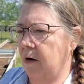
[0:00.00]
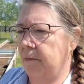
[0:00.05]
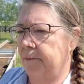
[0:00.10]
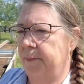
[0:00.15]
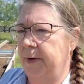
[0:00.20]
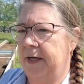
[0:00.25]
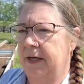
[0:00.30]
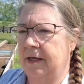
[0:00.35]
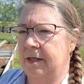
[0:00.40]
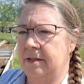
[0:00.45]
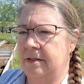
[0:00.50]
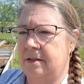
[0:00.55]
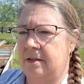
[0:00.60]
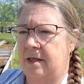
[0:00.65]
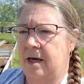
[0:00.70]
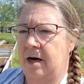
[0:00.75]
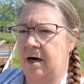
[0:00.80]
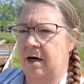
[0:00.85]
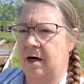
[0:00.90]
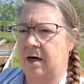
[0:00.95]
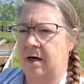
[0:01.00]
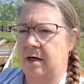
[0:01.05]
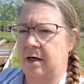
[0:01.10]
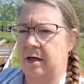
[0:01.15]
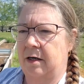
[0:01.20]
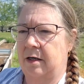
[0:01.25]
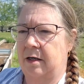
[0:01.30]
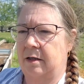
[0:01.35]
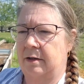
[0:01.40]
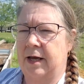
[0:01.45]
because they
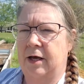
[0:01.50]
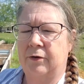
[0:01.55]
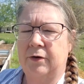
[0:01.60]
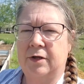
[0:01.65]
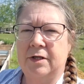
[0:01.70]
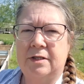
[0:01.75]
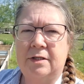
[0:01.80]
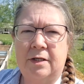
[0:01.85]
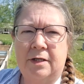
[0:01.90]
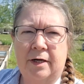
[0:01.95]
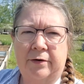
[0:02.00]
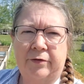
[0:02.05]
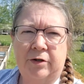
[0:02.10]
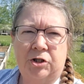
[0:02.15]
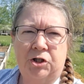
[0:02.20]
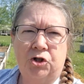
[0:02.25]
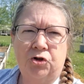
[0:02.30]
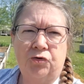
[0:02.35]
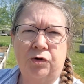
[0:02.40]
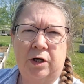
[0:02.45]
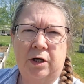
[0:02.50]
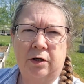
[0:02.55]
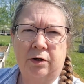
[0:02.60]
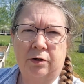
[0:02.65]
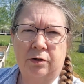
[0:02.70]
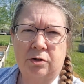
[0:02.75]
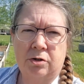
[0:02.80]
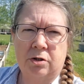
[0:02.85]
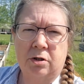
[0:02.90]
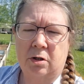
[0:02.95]
only seed every 2
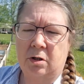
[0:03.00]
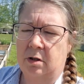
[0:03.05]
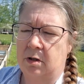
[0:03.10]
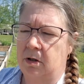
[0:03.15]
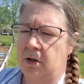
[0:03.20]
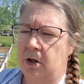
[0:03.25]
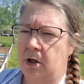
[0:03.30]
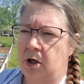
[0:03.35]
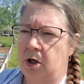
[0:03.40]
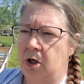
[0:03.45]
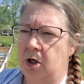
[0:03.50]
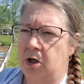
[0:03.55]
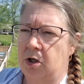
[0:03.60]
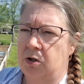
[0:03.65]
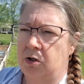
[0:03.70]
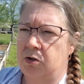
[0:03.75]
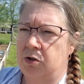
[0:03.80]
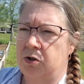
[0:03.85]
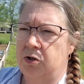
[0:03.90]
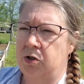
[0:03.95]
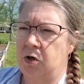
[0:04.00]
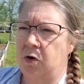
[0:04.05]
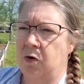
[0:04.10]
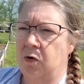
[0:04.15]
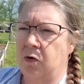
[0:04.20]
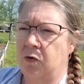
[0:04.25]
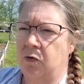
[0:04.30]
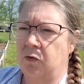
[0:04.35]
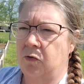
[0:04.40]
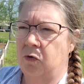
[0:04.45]
years.
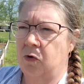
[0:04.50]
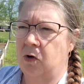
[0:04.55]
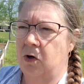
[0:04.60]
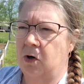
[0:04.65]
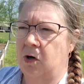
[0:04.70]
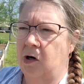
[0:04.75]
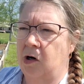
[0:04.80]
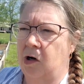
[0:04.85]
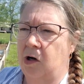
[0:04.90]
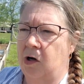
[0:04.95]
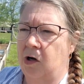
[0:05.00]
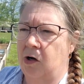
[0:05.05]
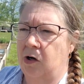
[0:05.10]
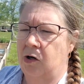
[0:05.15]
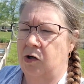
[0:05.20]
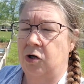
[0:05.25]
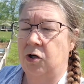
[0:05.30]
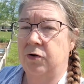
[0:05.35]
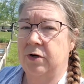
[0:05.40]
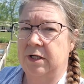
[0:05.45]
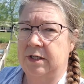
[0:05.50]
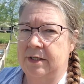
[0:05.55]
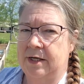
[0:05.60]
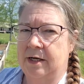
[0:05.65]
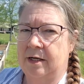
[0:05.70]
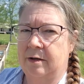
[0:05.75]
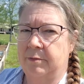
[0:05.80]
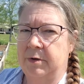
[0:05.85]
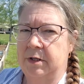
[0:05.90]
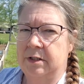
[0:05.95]
So you can
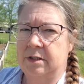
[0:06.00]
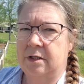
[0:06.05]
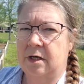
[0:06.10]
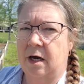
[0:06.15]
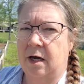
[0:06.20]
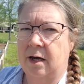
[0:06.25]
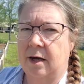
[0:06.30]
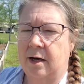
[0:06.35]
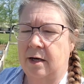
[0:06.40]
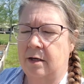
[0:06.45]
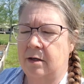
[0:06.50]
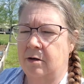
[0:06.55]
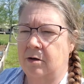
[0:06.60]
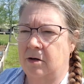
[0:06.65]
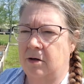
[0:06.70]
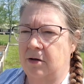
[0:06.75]
take them inside,